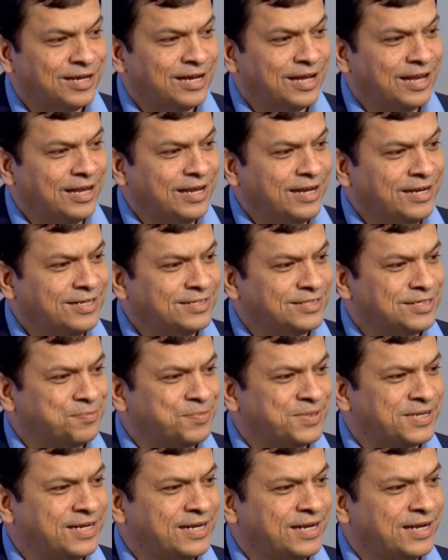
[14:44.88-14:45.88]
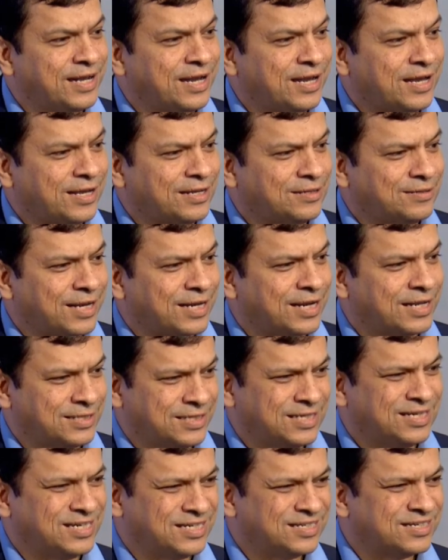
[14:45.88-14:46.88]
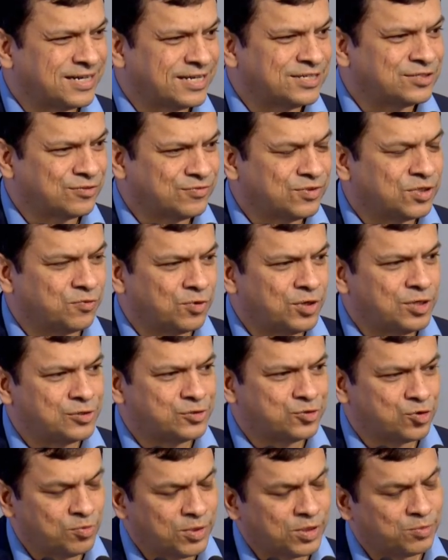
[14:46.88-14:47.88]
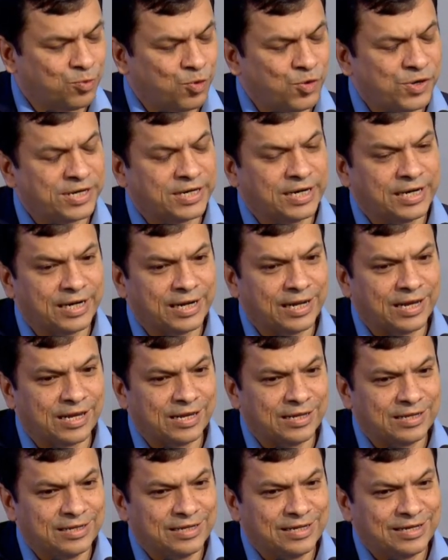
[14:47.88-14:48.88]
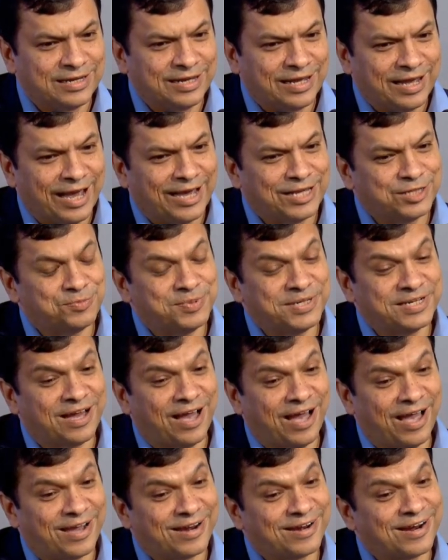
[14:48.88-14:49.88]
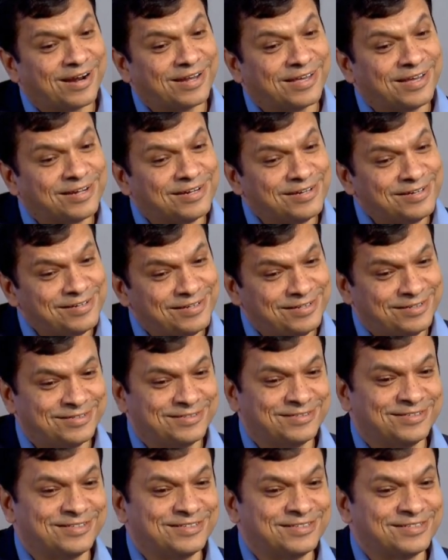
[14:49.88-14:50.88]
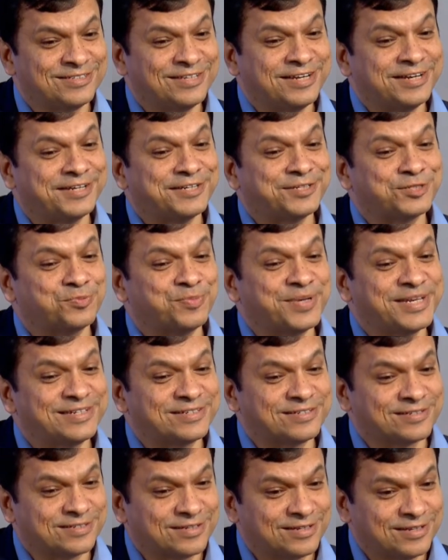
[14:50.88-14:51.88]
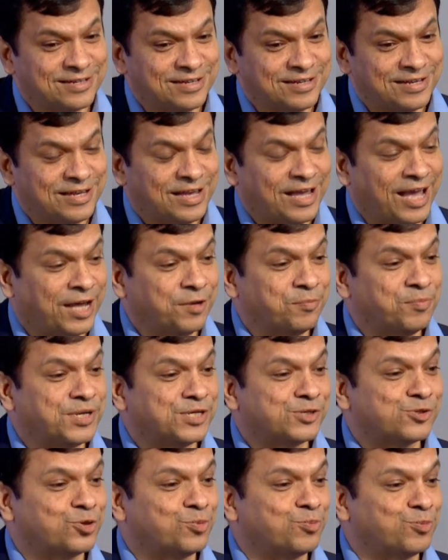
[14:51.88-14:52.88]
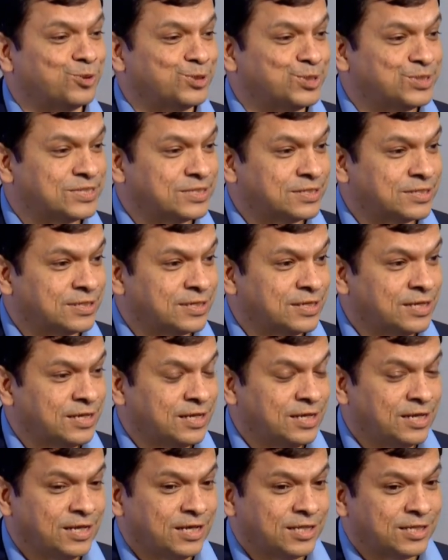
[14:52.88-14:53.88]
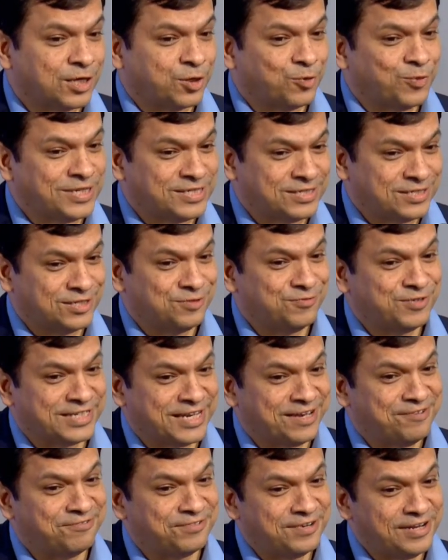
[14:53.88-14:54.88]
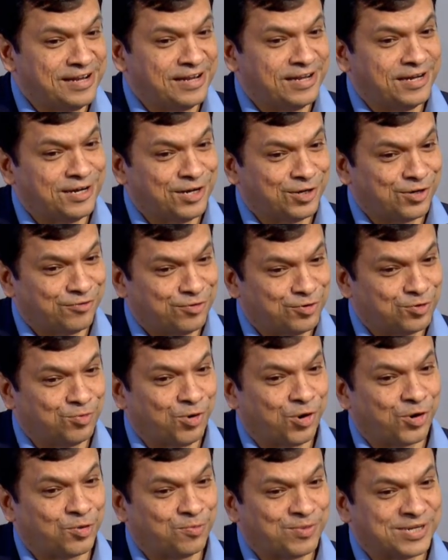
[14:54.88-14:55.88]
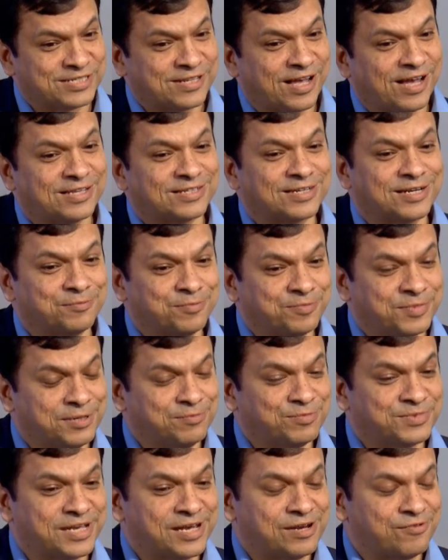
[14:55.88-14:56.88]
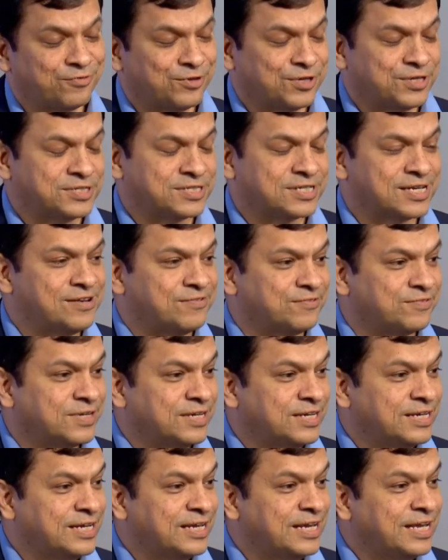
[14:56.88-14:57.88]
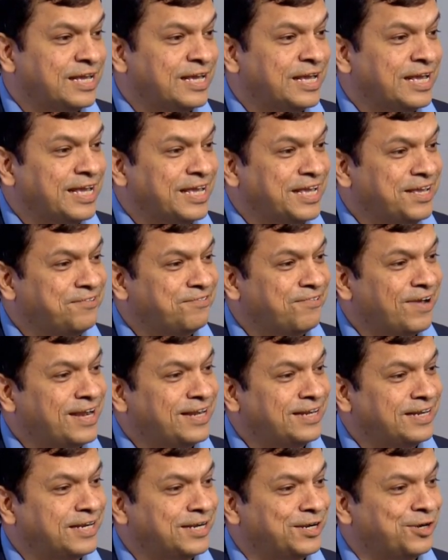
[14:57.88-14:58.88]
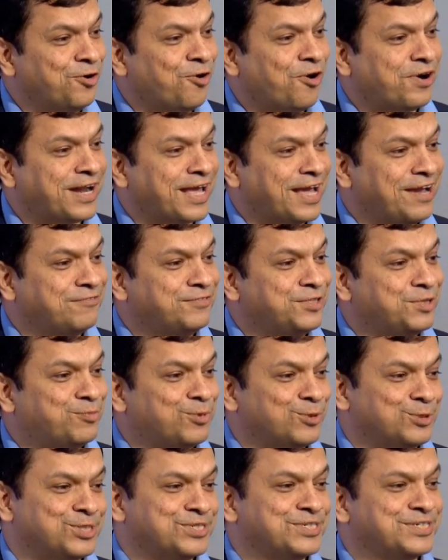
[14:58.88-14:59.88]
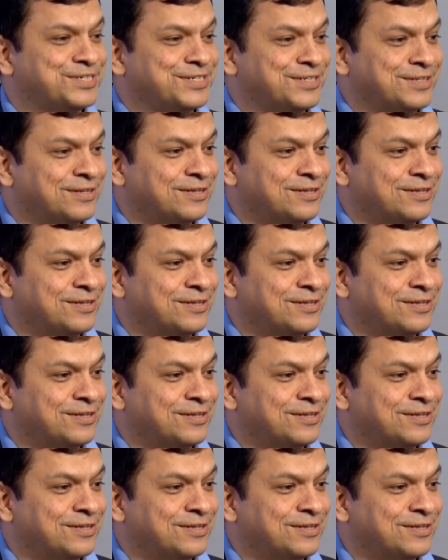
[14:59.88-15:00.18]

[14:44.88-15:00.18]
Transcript: Leadership in India, and I think in the rest of the world so, but more in India, has been hierarchical, status-based, and based on position. The question which every leader of tomorrow must ask himself or herself, if I did not have the position,